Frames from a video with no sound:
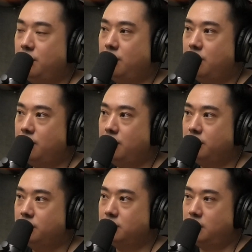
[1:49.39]

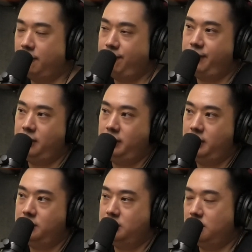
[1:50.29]
all our
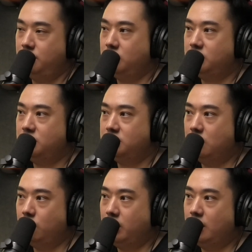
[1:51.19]
feelings and our emotions,
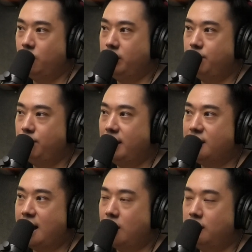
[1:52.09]
and we make
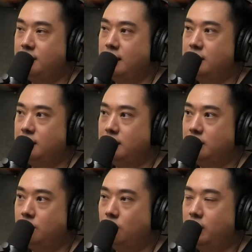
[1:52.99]
that our identity,
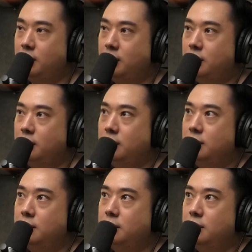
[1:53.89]
where
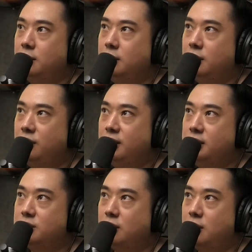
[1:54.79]

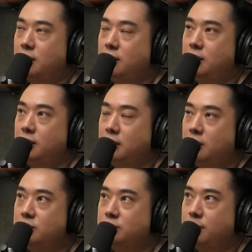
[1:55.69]
these are in
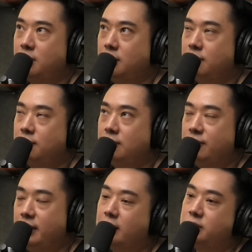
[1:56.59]
large part
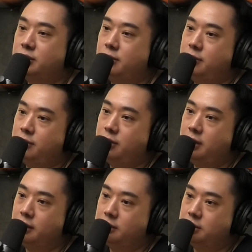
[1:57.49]
very external
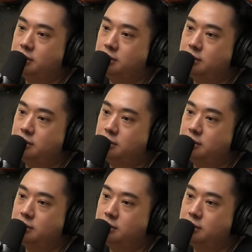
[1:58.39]
things,